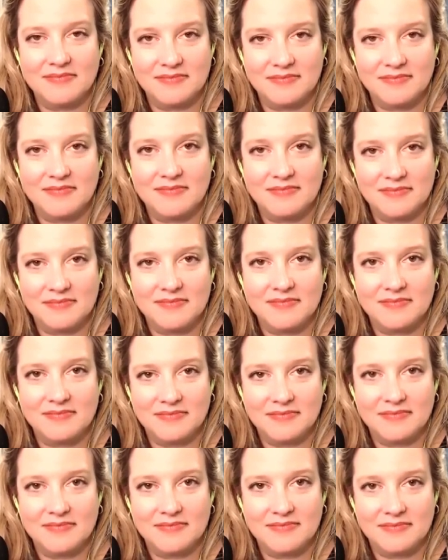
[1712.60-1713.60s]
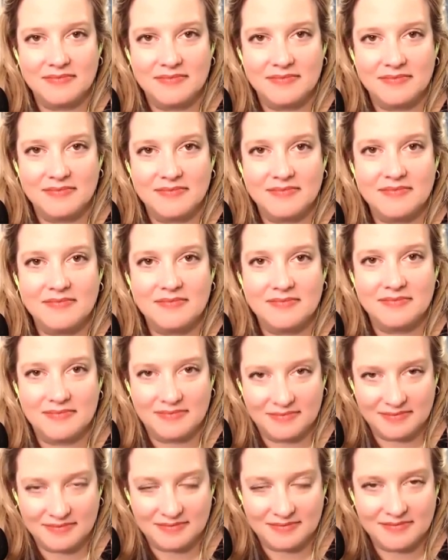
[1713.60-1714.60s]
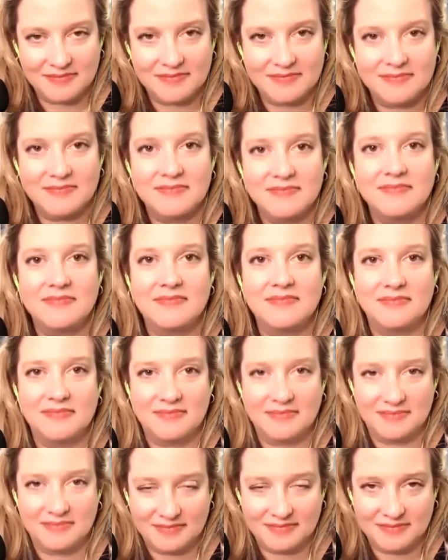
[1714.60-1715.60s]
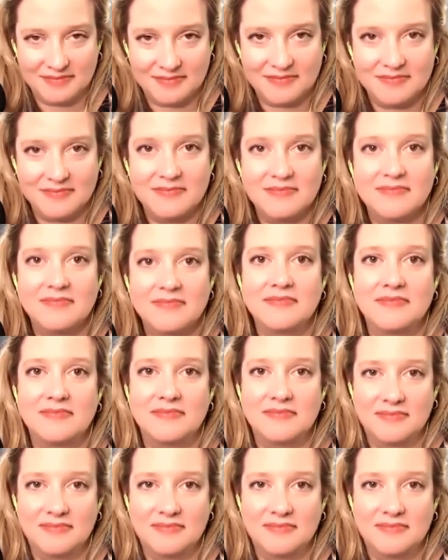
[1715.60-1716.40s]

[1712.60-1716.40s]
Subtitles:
(not speaking)